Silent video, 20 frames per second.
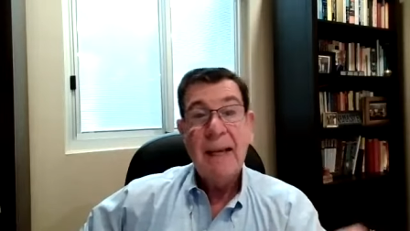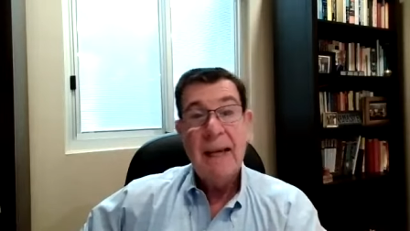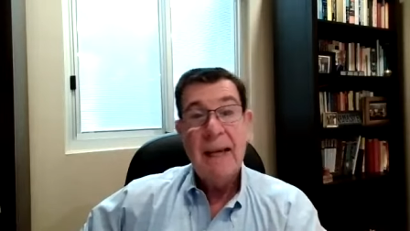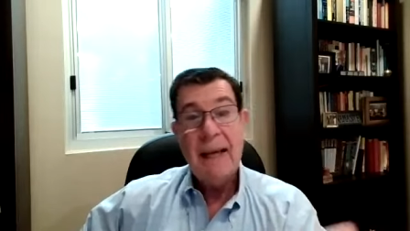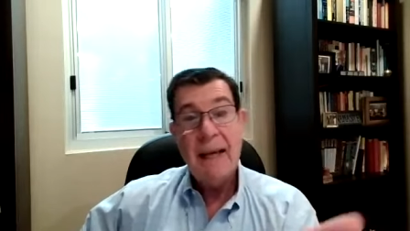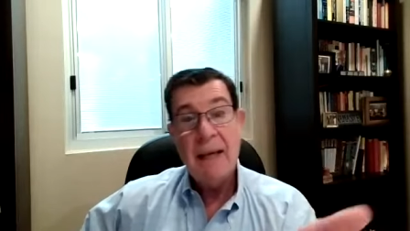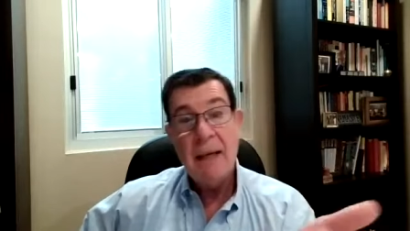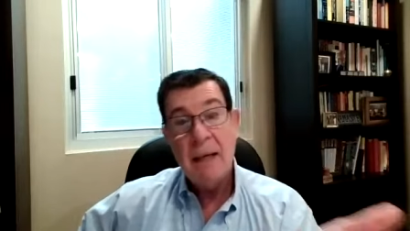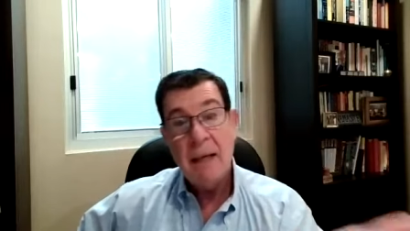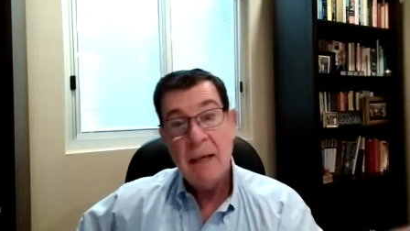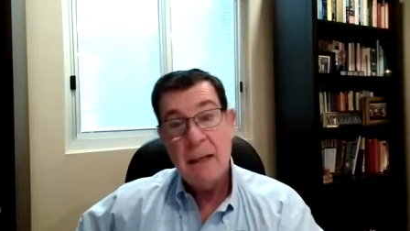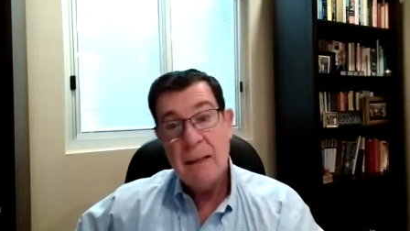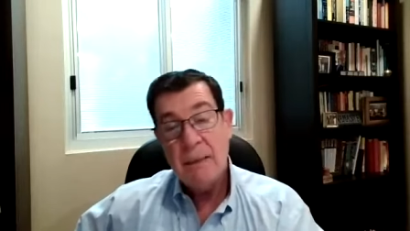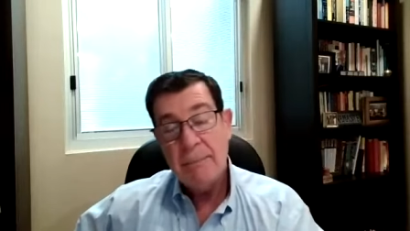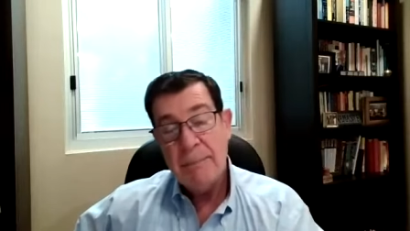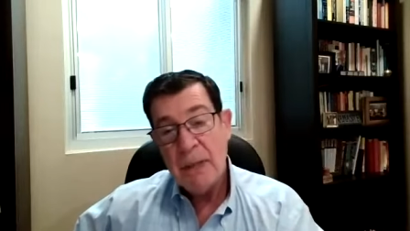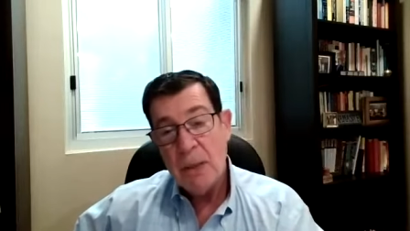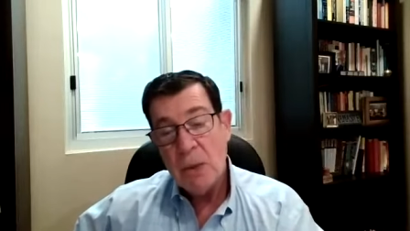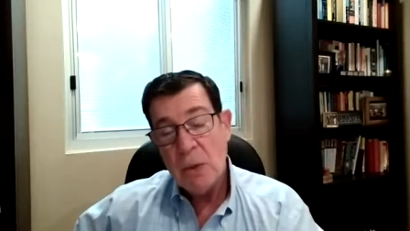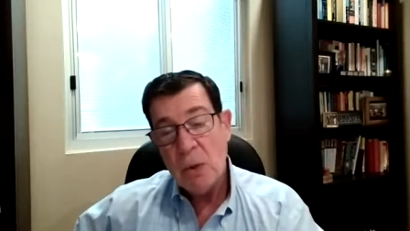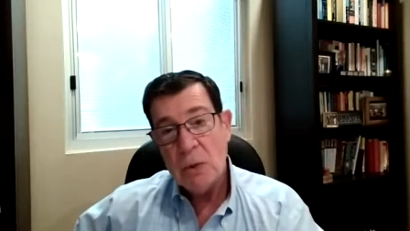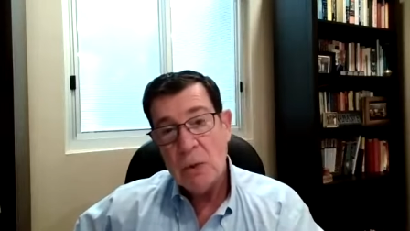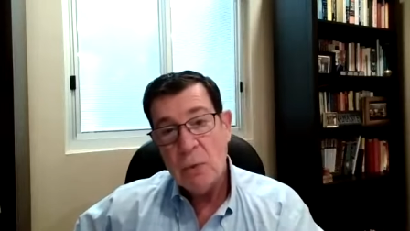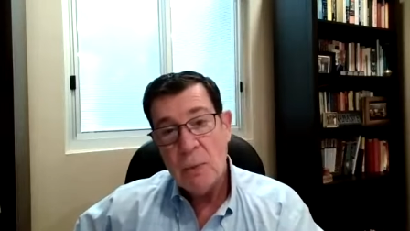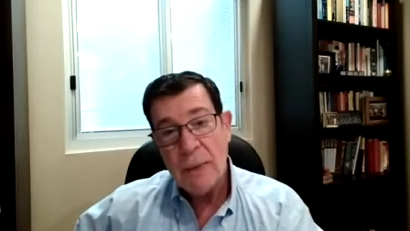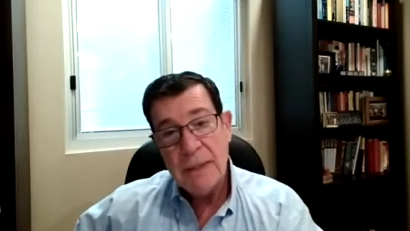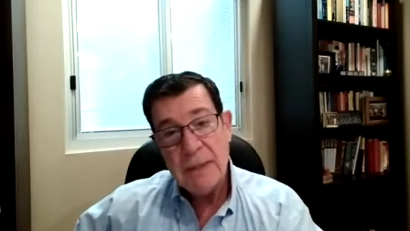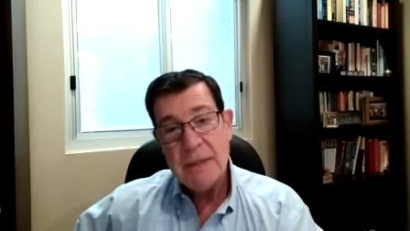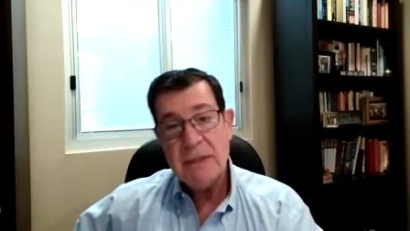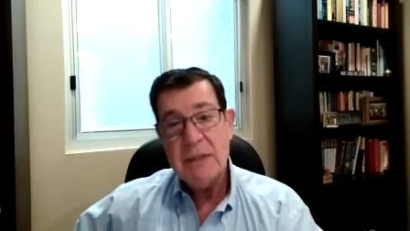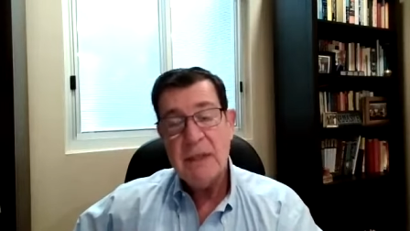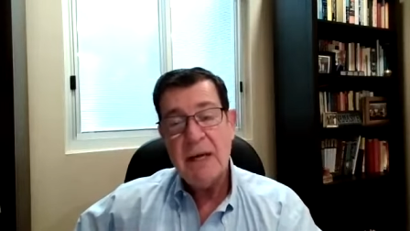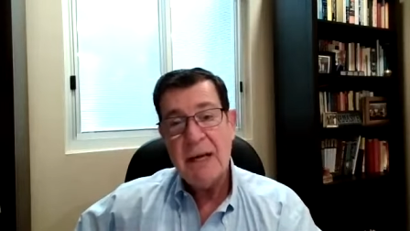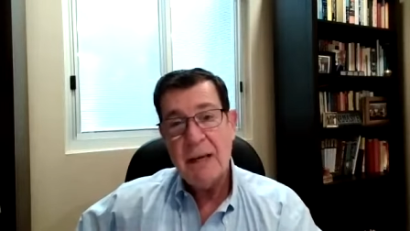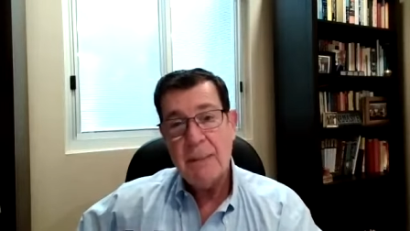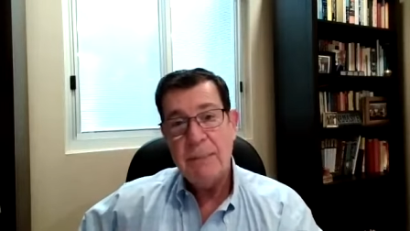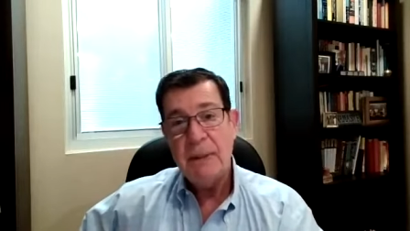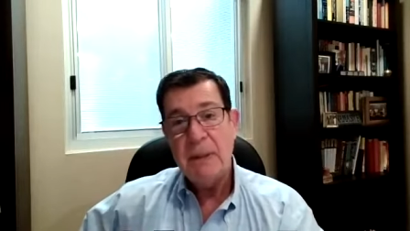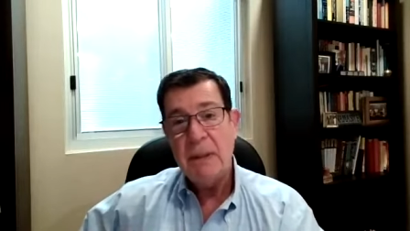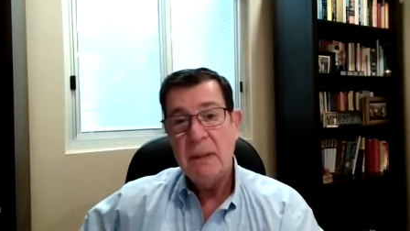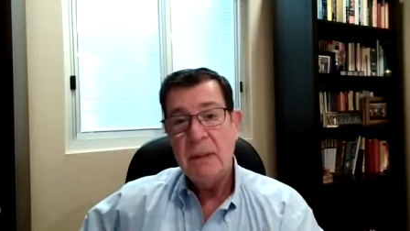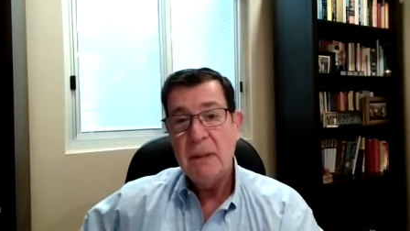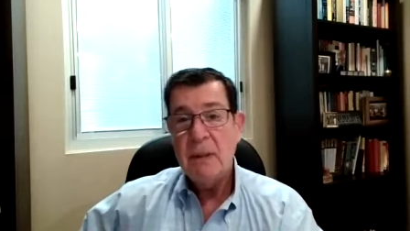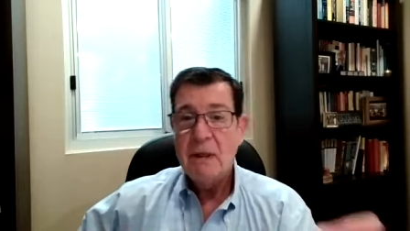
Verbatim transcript: And behold, when does it happen?